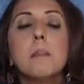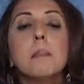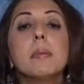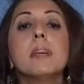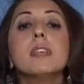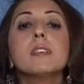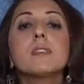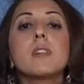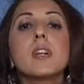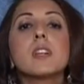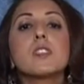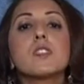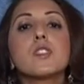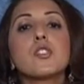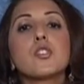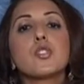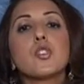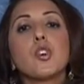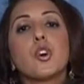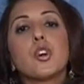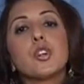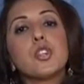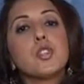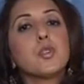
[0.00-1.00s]
be rest
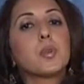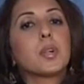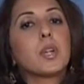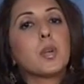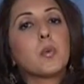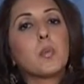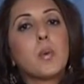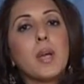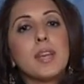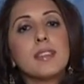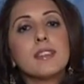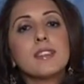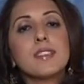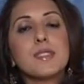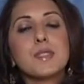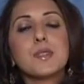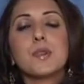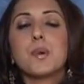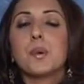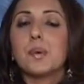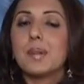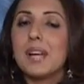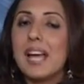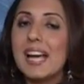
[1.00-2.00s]
assured you can wear this
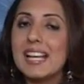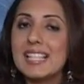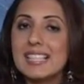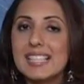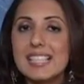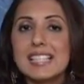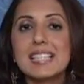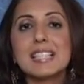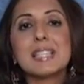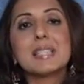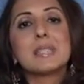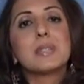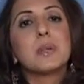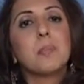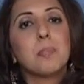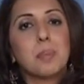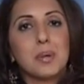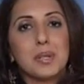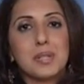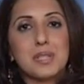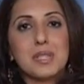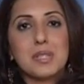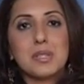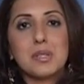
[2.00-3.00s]
stone, as this is your
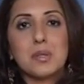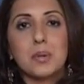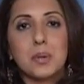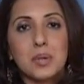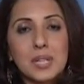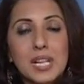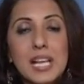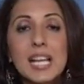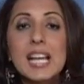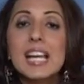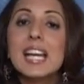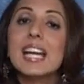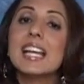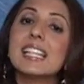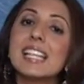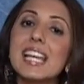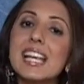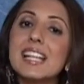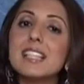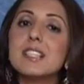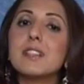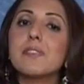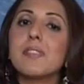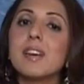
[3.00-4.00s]
birthstone. In
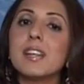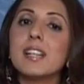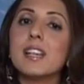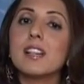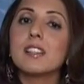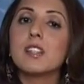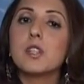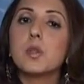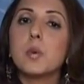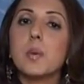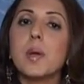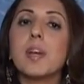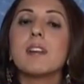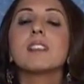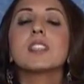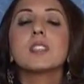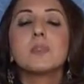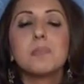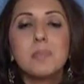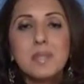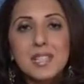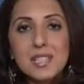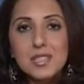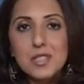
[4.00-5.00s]
case of any other
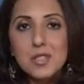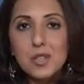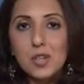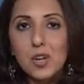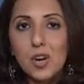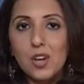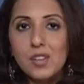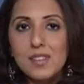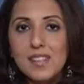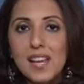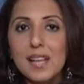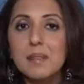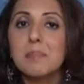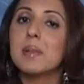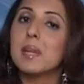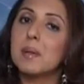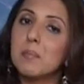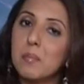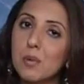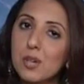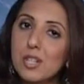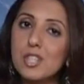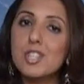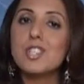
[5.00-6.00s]
queries, please do contact me
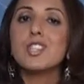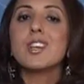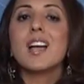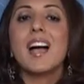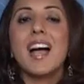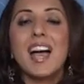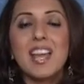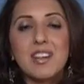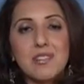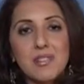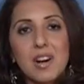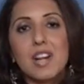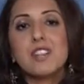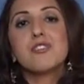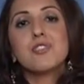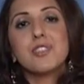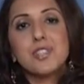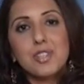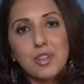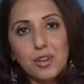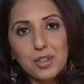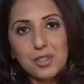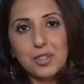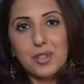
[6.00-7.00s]
at
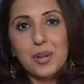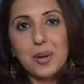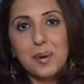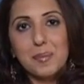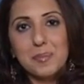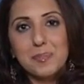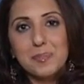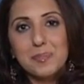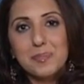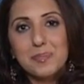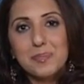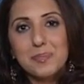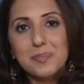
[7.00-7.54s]
munisha@rajshri.com.